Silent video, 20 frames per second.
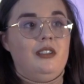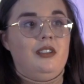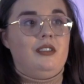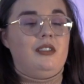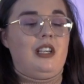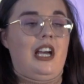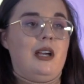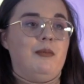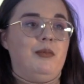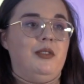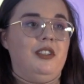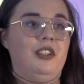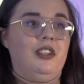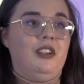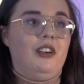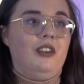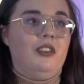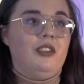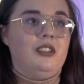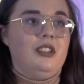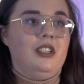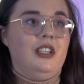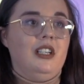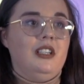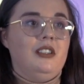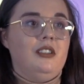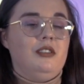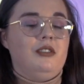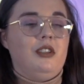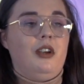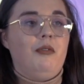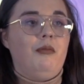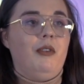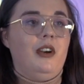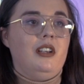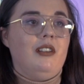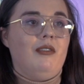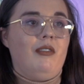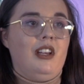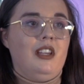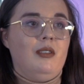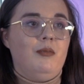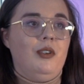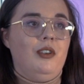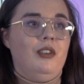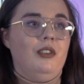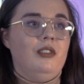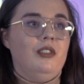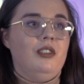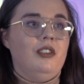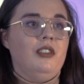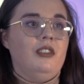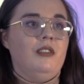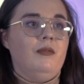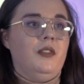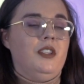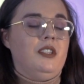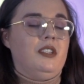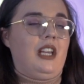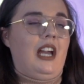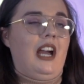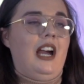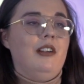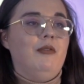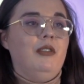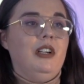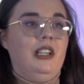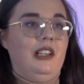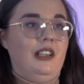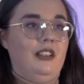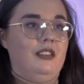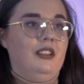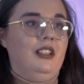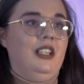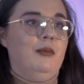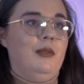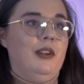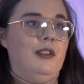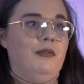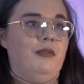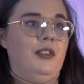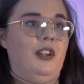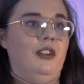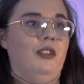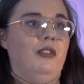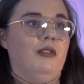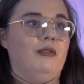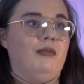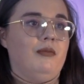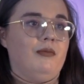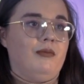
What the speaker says: to cybersecurity to software development, the sky really is the limit for you.